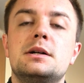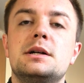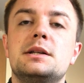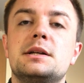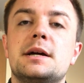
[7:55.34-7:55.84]

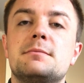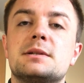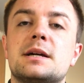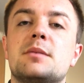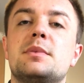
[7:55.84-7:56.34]
in the aim
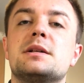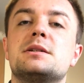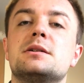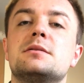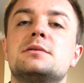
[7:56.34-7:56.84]
to get
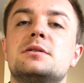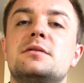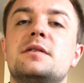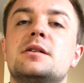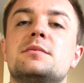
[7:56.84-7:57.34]
better, to
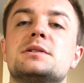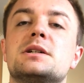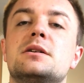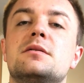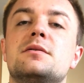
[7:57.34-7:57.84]
develop
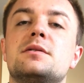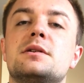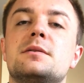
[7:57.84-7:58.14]
themselves,